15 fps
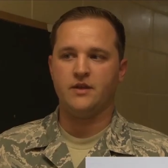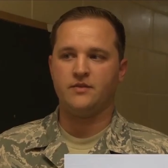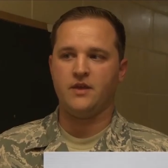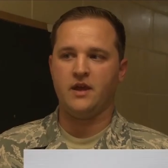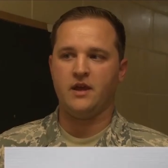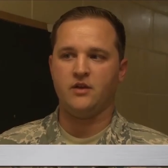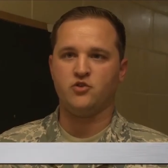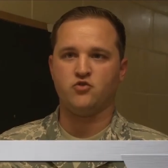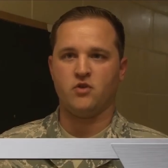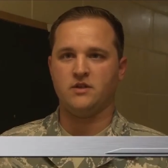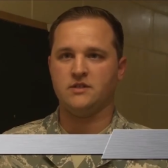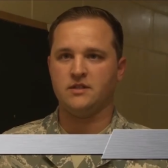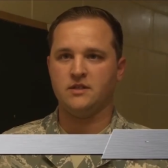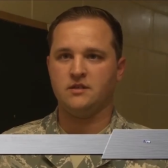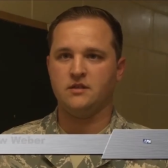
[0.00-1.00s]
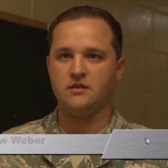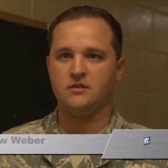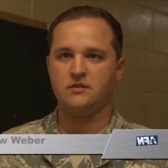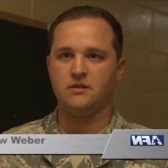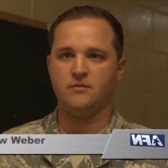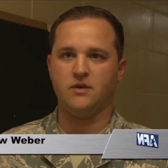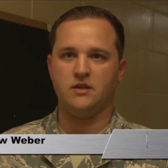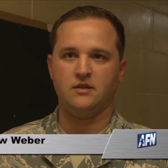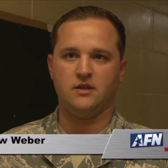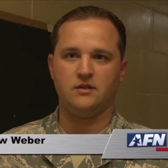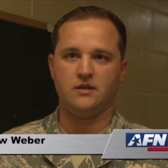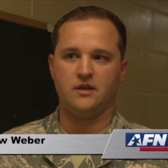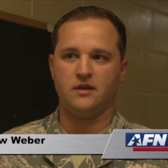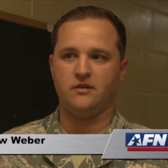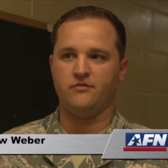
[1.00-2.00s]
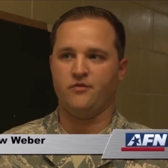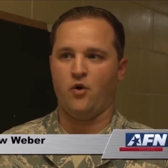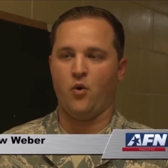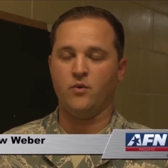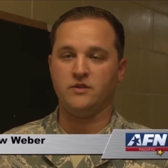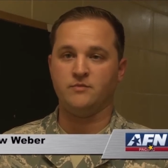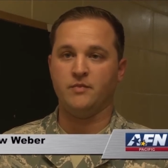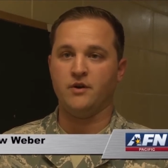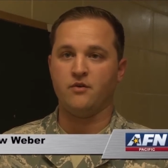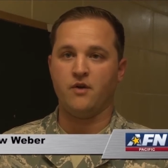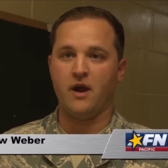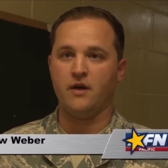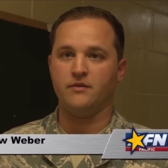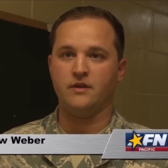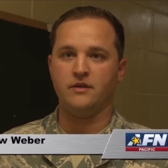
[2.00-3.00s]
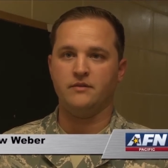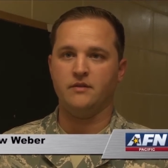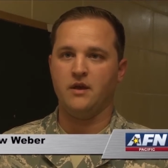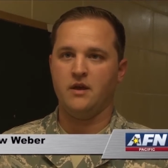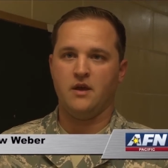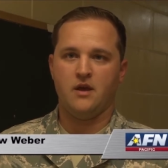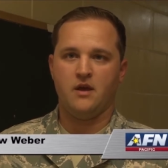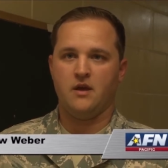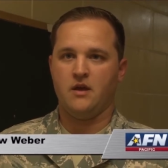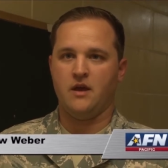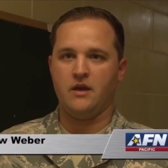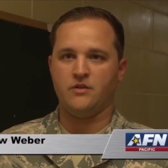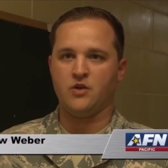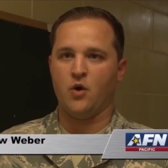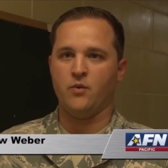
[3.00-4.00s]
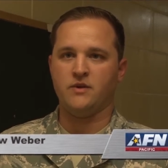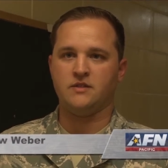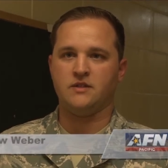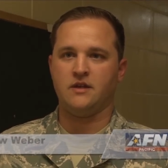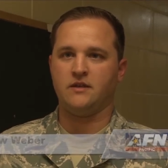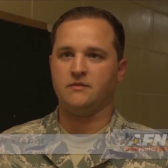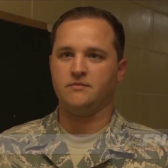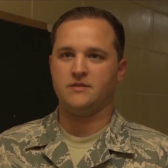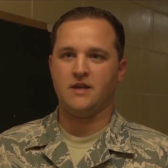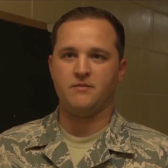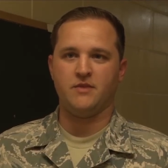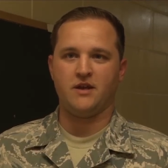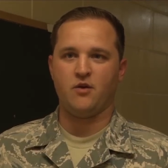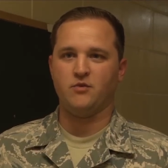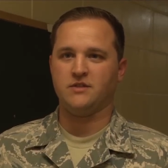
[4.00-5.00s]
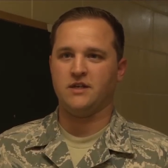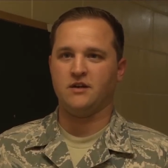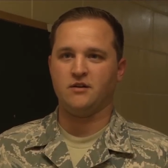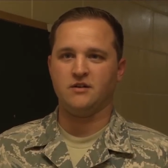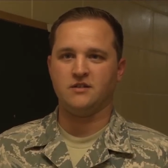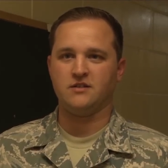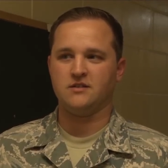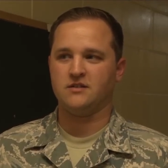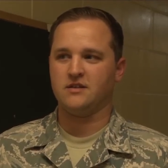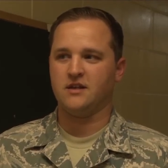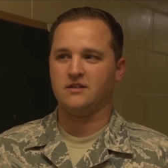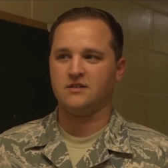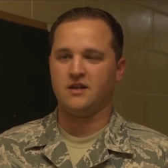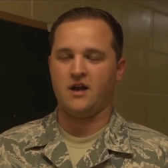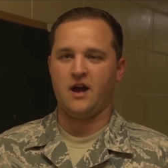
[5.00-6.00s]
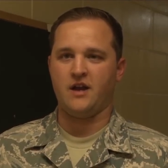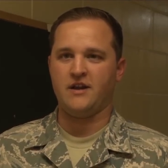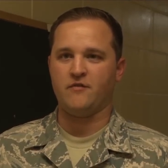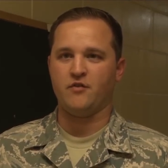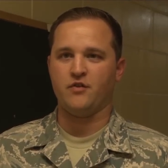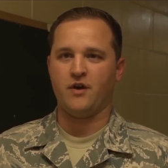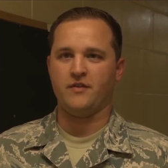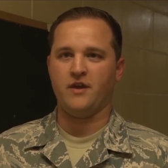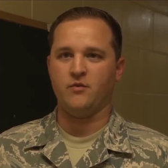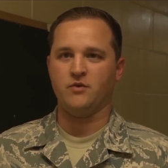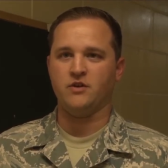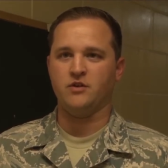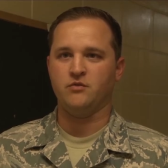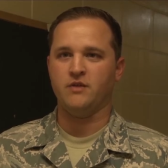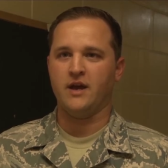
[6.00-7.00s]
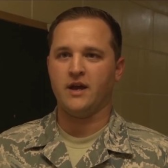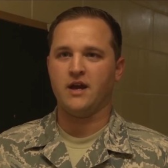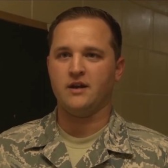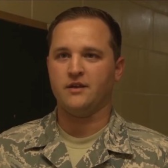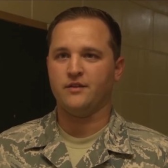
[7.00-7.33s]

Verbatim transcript: that they trusted, somebody that they've always been around, and it's always the same thing I always hear is it's uh, I never thought they would do that kind